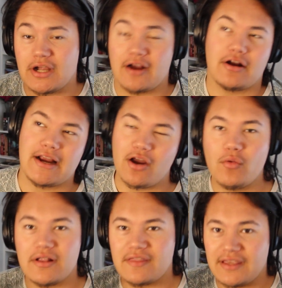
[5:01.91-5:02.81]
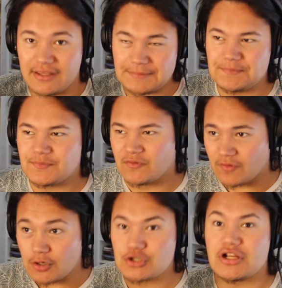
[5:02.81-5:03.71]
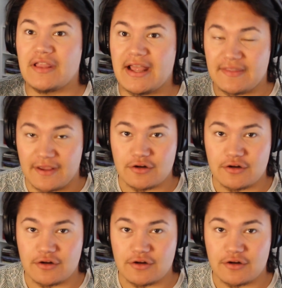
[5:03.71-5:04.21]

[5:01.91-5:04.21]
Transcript: I know what the version that